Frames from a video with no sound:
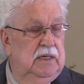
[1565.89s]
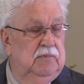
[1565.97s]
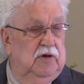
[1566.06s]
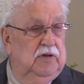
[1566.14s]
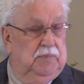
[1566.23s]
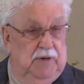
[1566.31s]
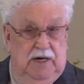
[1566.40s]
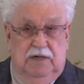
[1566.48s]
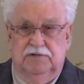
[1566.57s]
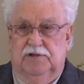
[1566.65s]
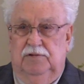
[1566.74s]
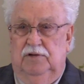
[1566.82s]
Brother
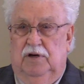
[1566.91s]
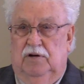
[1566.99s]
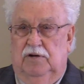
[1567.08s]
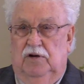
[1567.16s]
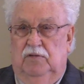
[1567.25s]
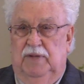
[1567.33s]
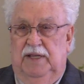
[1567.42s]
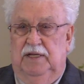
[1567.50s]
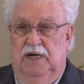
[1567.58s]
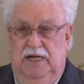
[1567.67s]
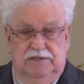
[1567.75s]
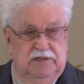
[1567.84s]
Paul's too hard on me.
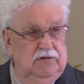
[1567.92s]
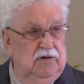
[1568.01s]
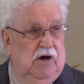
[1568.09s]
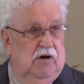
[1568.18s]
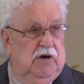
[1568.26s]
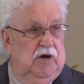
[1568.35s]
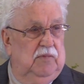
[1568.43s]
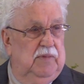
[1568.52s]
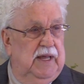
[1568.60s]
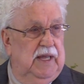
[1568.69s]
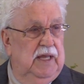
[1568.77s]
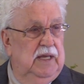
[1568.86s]
God's too hard on
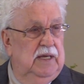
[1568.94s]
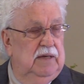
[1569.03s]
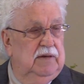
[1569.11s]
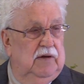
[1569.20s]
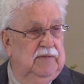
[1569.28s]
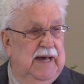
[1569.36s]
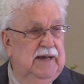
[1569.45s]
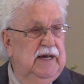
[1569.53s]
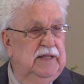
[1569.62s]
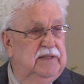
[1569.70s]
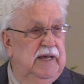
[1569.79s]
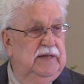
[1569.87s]
me because I
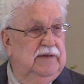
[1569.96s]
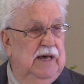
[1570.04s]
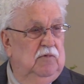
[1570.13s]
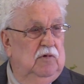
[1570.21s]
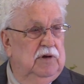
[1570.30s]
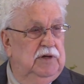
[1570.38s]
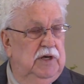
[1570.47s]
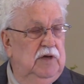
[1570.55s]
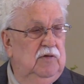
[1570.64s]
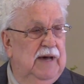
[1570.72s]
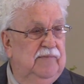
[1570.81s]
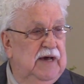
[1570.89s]
got things I want to
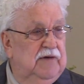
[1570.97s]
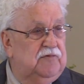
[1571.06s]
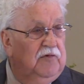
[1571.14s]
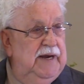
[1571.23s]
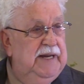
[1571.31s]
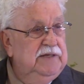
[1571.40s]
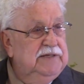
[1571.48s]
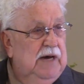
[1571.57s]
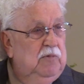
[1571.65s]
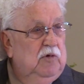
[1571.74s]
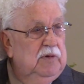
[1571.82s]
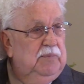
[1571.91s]
do. I've got friends I
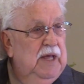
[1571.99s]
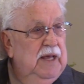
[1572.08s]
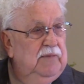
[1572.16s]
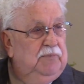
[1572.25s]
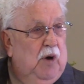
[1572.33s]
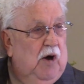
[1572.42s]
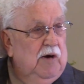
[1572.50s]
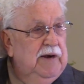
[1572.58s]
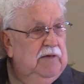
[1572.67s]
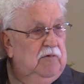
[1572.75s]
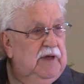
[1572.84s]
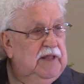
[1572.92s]
want to
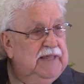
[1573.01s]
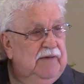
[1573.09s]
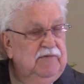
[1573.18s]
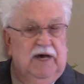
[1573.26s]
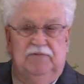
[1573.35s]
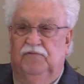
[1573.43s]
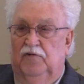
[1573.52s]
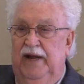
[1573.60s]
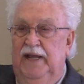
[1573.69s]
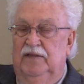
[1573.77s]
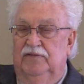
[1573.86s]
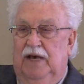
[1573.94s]
party with. I've got
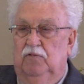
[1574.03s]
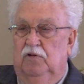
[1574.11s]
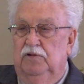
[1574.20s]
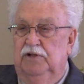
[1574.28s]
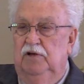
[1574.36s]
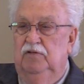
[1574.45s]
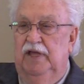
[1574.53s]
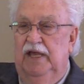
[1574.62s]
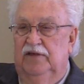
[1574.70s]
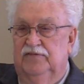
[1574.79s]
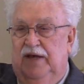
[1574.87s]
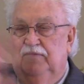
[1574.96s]
friends. I want to do
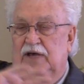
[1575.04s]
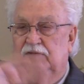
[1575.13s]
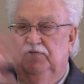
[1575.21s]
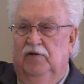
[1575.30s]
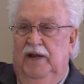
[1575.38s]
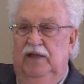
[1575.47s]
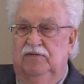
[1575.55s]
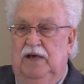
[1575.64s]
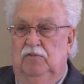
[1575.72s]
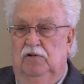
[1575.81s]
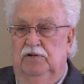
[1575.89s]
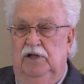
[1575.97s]
this. I've got friends. I
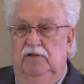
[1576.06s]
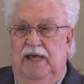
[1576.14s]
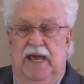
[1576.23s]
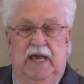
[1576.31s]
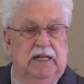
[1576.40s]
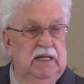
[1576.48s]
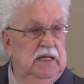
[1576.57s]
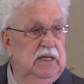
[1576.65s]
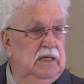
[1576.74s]
want to do that.